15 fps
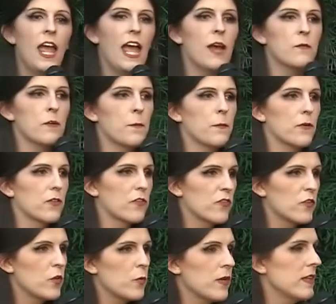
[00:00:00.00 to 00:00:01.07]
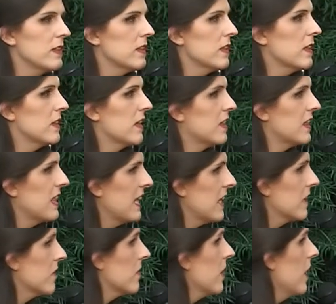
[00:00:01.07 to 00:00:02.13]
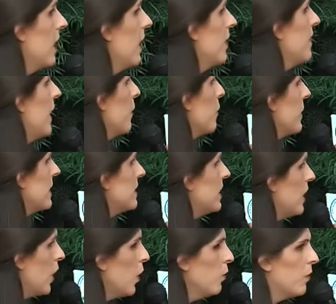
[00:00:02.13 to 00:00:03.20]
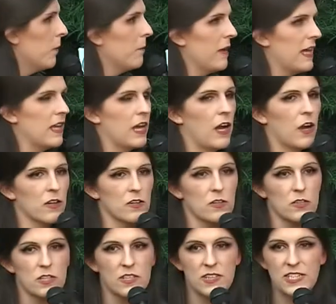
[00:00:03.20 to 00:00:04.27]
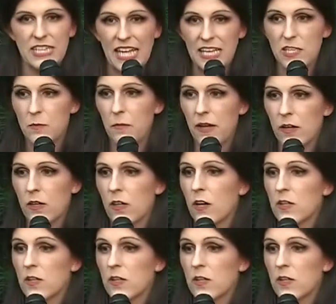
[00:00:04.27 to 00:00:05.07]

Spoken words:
and we're pursuing the things that we know will make our states better, our